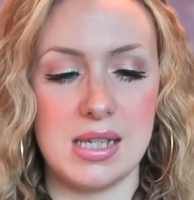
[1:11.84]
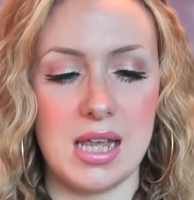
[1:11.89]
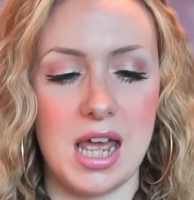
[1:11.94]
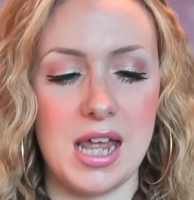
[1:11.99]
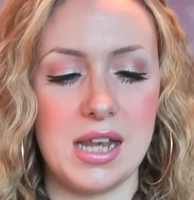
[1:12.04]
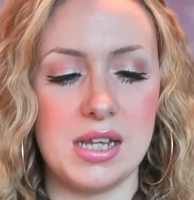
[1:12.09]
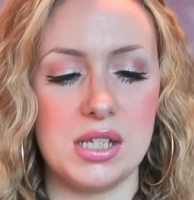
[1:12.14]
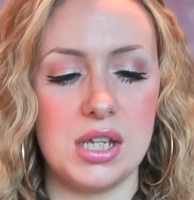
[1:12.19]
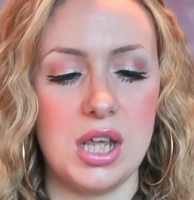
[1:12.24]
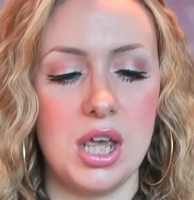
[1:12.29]

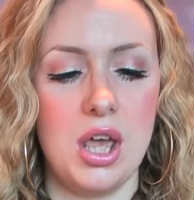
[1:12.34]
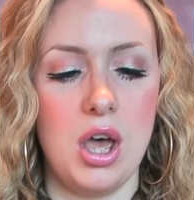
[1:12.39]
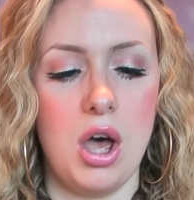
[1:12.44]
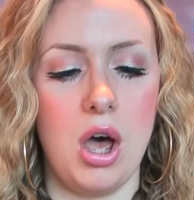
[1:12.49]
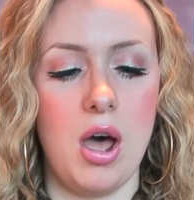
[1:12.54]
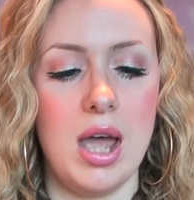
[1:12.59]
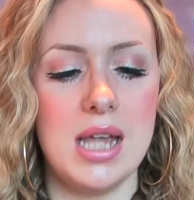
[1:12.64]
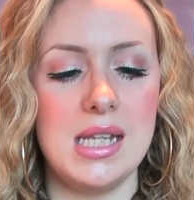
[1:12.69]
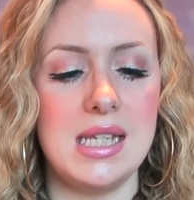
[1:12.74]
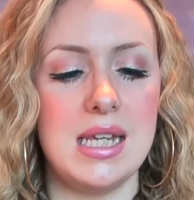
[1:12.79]
and
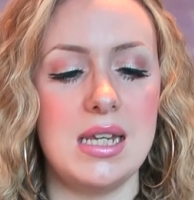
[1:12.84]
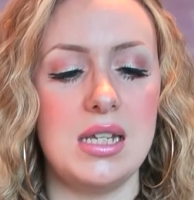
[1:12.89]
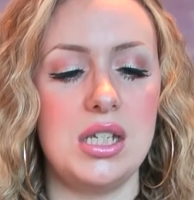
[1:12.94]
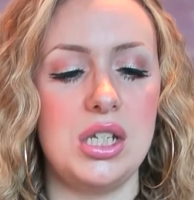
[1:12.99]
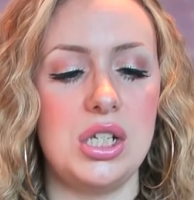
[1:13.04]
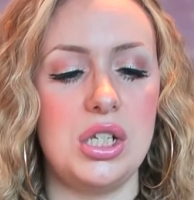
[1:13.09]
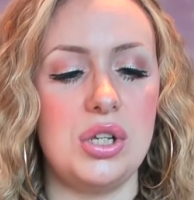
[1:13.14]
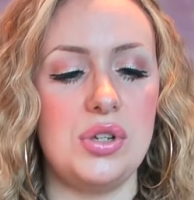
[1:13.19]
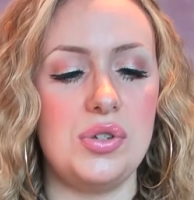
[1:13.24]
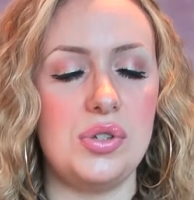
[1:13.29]
I tend
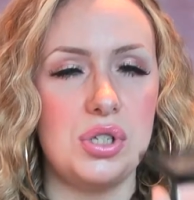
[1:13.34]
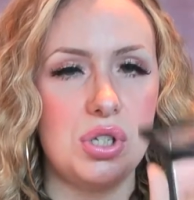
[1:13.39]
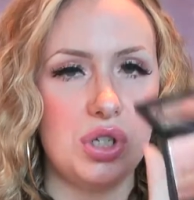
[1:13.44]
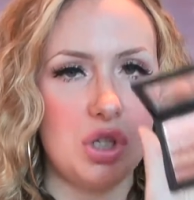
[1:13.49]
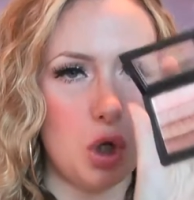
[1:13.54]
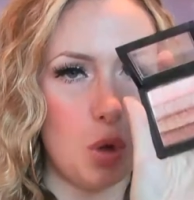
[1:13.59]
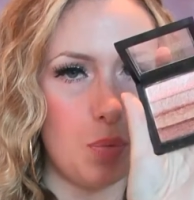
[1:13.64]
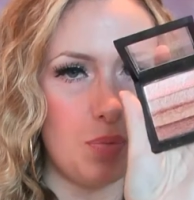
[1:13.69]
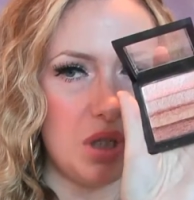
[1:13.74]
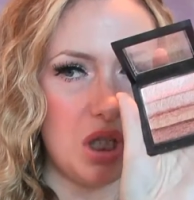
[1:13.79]
to use the
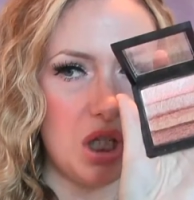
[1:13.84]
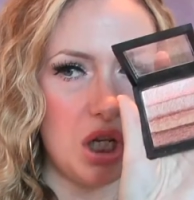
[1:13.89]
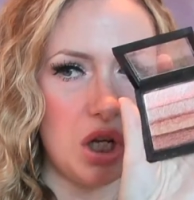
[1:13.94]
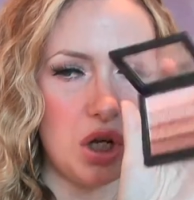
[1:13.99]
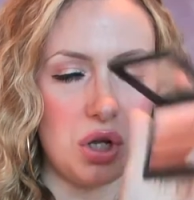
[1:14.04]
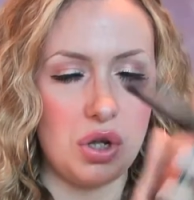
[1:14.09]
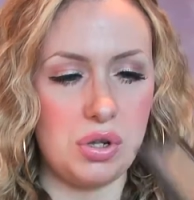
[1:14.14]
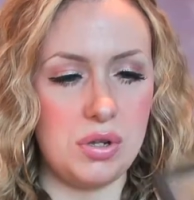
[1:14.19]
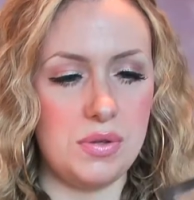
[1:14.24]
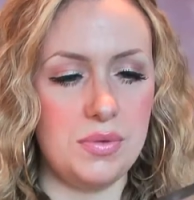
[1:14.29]
top
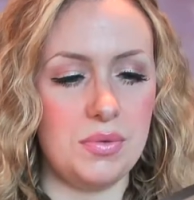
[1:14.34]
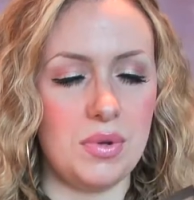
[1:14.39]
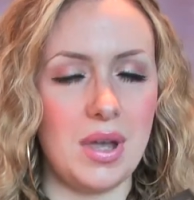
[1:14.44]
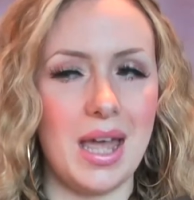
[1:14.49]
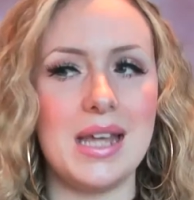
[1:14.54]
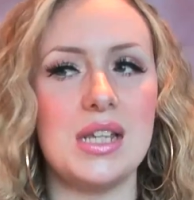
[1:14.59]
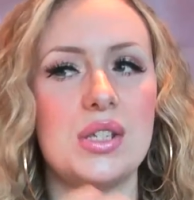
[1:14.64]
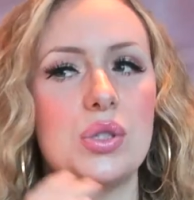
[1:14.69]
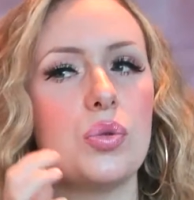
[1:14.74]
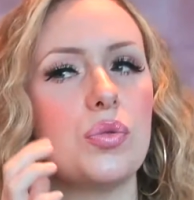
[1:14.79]
two
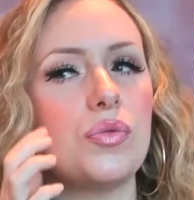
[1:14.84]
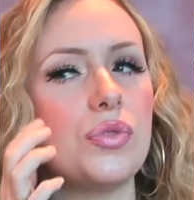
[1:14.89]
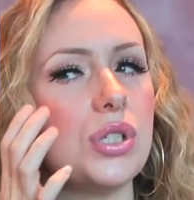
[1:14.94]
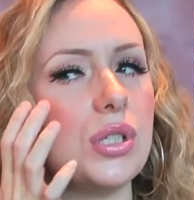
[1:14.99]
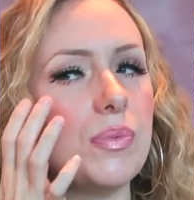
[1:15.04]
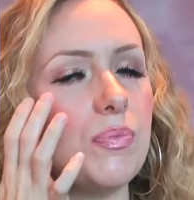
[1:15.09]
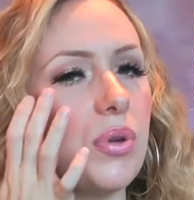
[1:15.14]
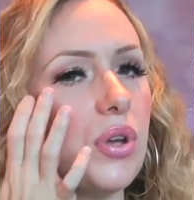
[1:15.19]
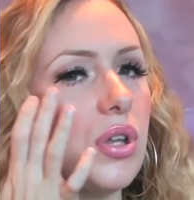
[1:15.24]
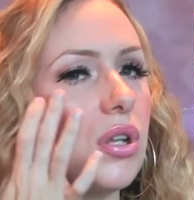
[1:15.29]
and sort of
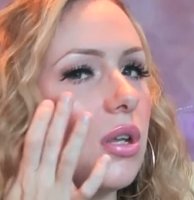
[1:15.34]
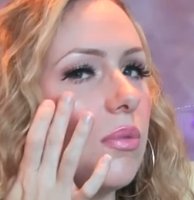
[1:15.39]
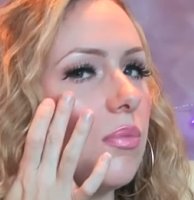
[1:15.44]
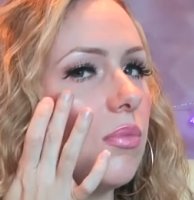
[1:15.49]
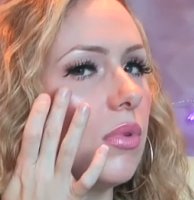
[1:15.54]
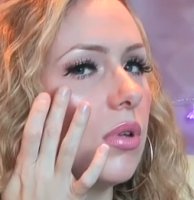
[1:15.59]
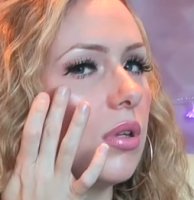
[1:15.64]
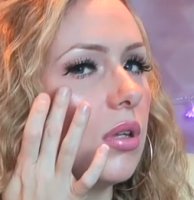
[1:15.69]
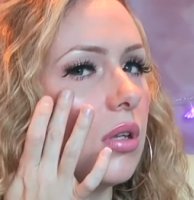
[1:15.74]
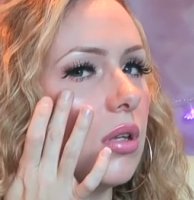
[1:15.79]
just put
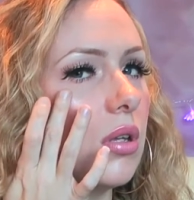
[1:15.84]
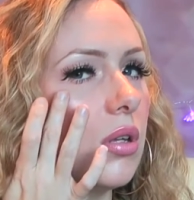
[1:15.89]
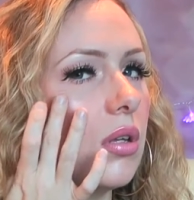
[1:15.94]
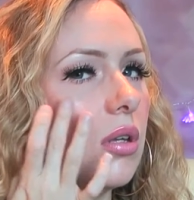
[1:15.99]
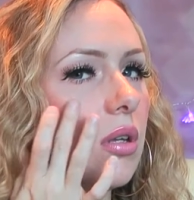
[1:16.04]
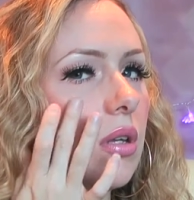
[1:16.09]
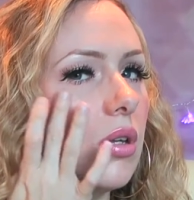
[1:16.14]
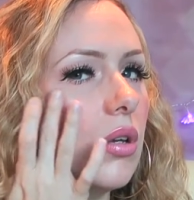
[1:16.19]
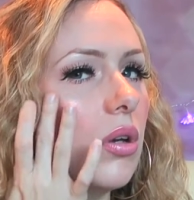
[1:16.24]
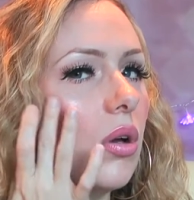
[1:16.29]
them
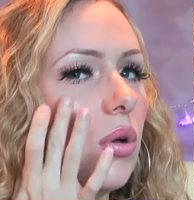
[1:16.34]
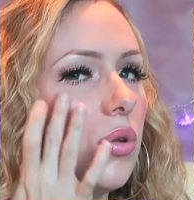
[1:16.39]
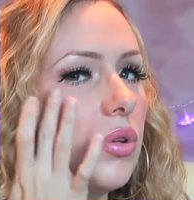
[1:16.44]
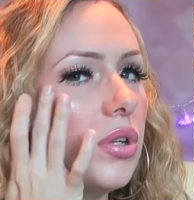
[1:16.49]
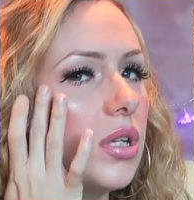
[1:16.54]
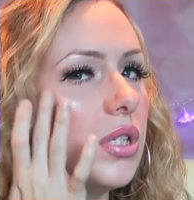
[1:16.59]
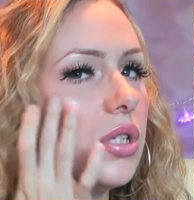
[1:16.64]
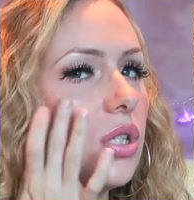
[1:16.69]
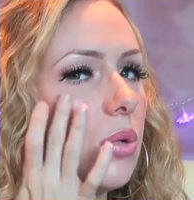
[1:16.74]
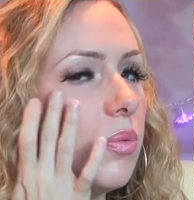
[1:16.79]
on
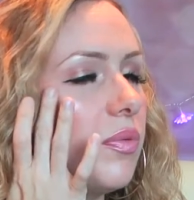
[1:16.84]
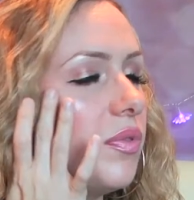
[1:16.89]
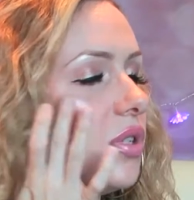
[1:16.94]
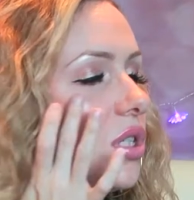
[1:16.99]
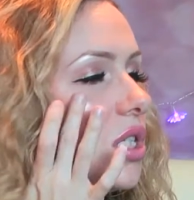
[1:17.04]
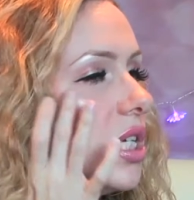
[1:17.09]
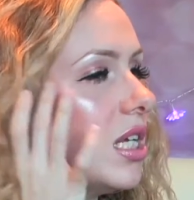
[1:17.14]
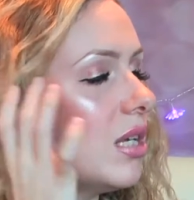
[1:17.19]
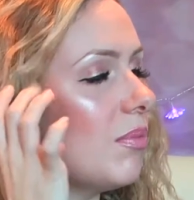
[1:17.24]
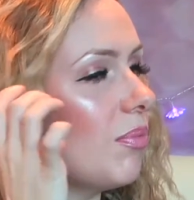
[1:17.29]
the top of your
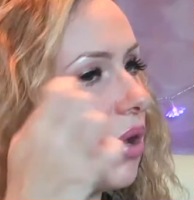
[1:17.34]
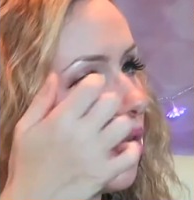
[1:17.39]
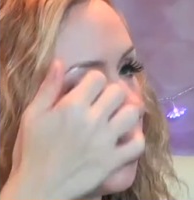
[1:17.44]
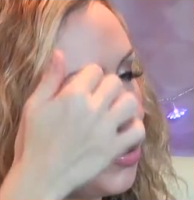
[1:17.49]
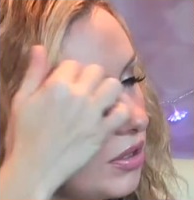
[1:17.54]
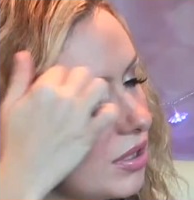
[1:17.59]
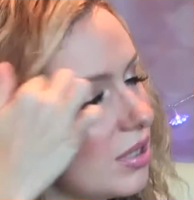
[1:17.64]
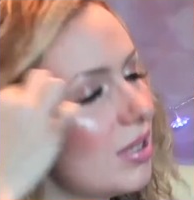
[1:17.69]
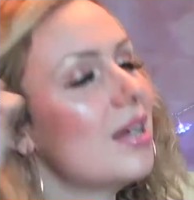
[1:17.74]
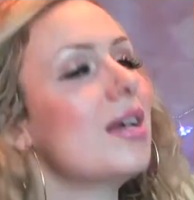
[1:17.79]

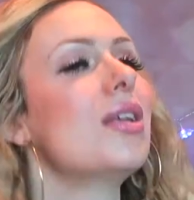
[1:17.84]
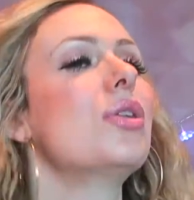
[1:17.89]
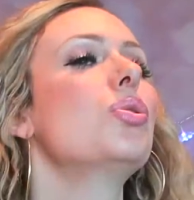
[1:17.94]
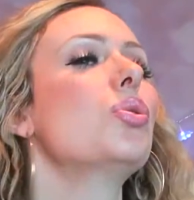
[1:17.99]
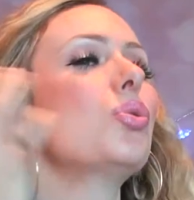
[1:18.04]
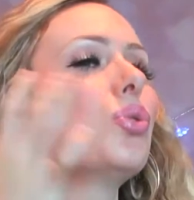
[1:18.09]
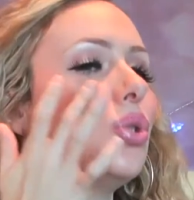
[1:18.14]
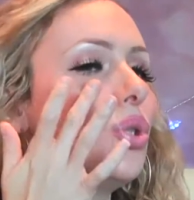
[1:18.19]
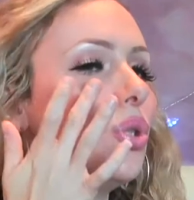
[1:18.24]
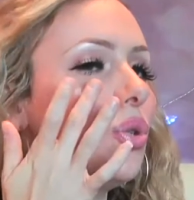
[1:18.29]
cheekbone. I'm
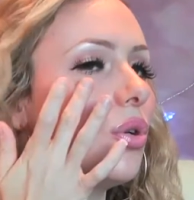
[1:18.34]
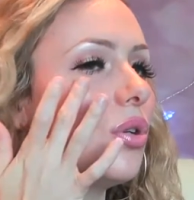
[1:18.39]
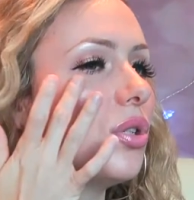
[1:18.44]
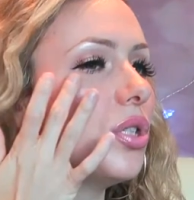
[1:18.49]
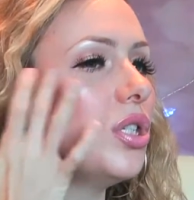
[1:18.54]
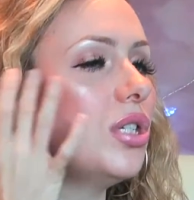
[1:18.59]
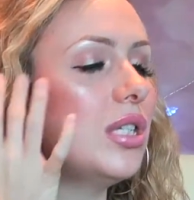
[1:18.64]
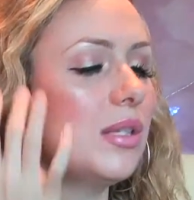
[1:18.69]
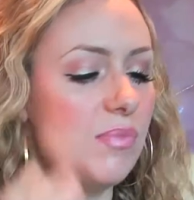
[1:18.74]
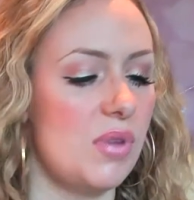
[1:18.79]
not sure, I'm
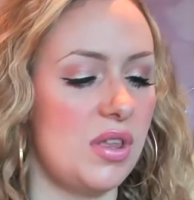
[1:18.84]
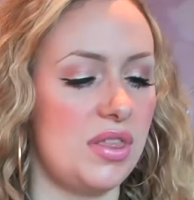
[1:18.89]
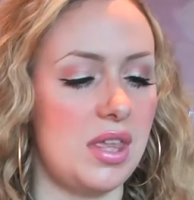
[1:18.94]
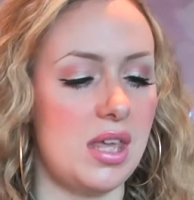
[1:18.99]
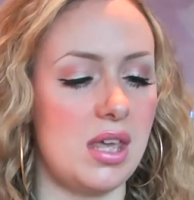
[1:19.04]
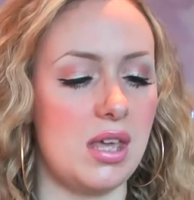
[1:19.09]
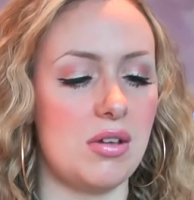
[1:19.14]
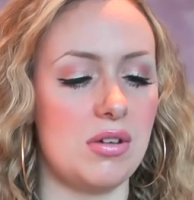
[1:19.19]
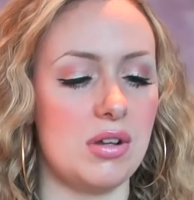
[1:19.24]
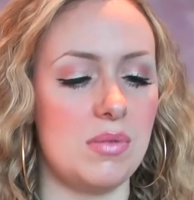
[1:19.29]
just using my
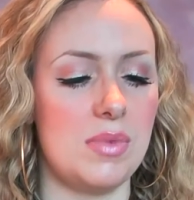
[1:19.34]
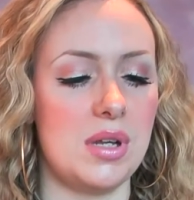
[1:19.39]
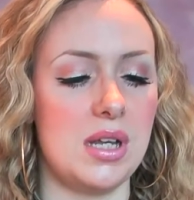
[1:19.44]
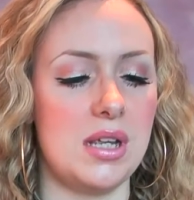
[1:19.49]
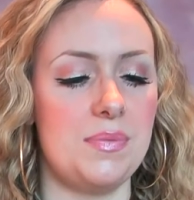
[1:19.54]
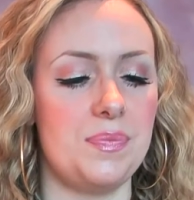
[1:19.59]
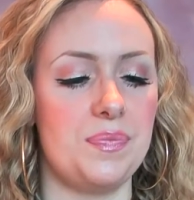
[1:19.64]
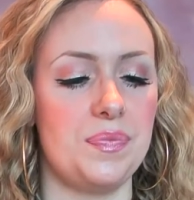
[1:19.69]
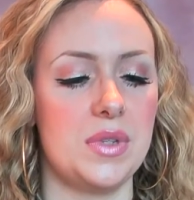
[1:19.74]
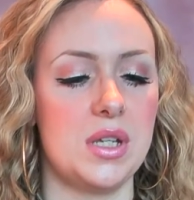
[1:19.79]
finger at the
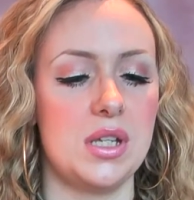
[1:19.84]
minute.